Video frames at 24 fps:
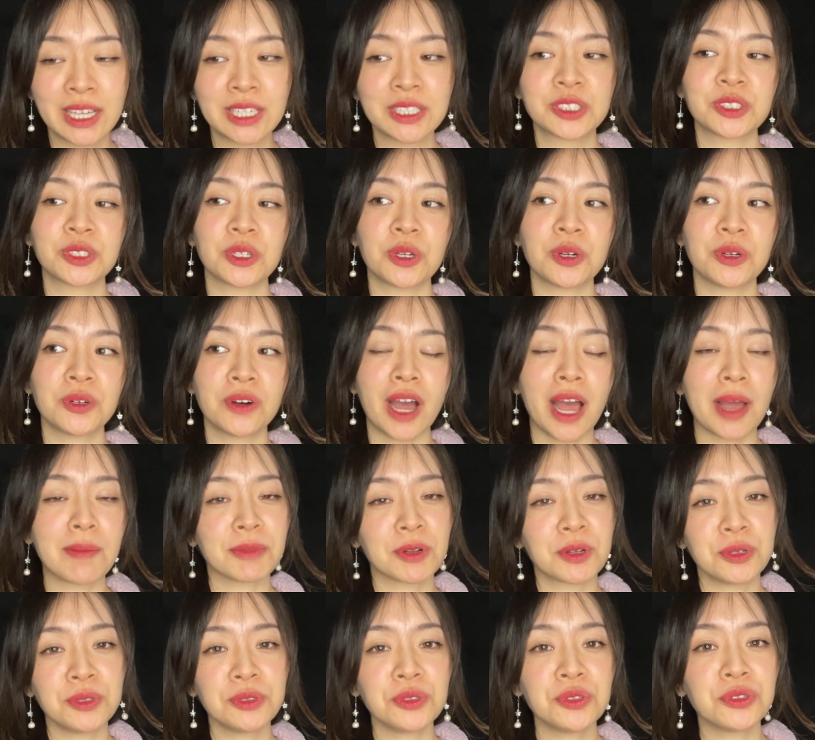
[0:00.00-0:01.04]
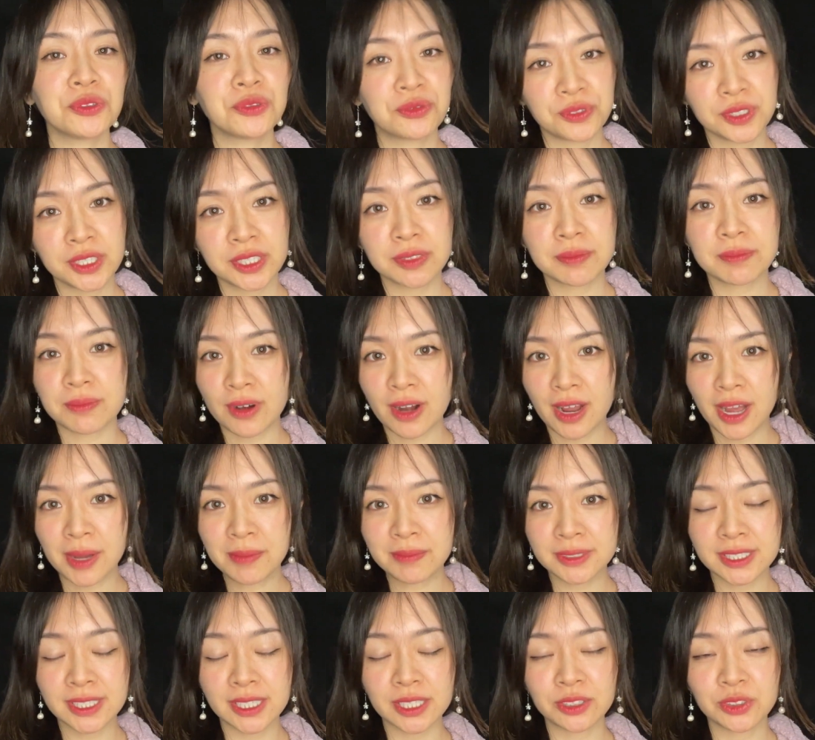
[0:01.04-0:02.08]
So I'm going to feed
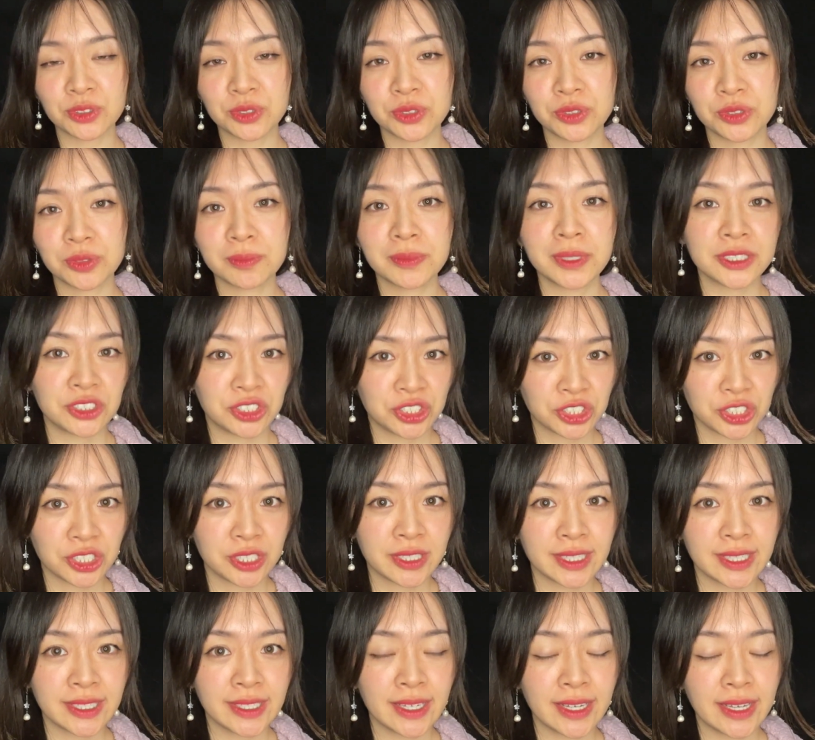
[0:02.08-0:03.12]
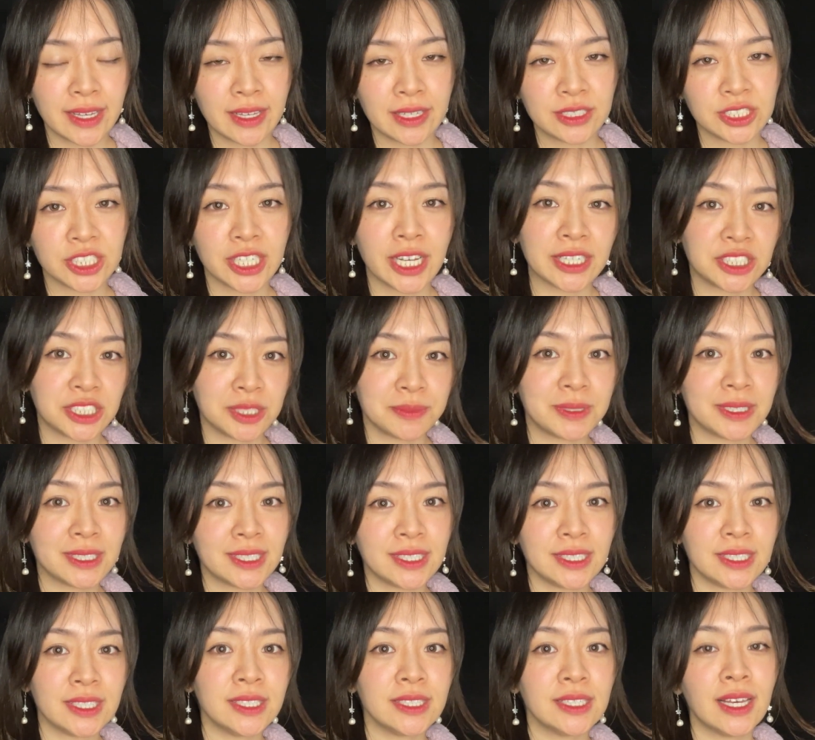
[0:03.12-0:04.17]
prompts into Midjourney and
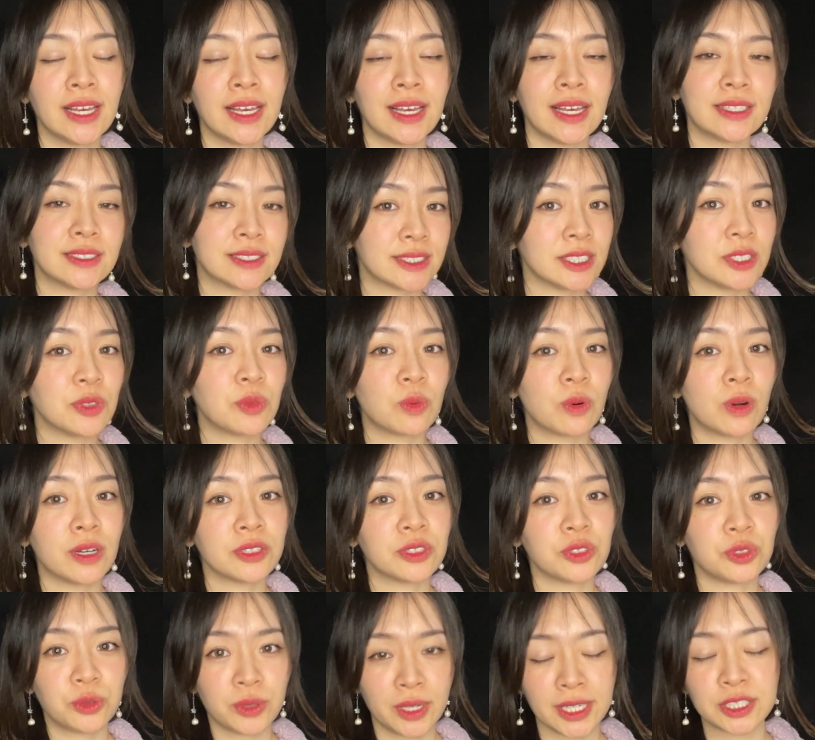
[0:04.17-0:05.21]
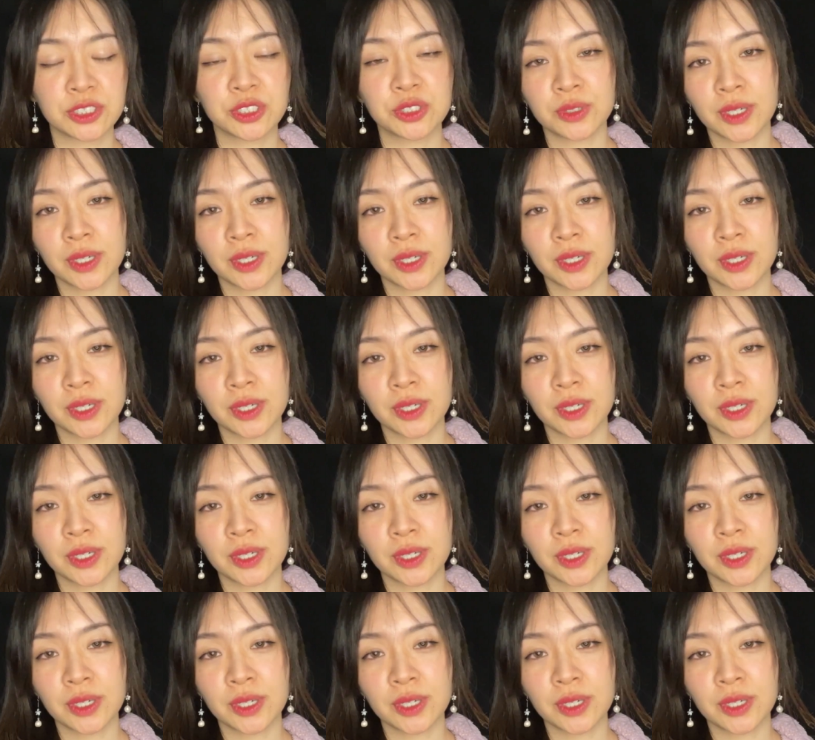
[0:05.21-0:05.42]
ChatGPT and see what UX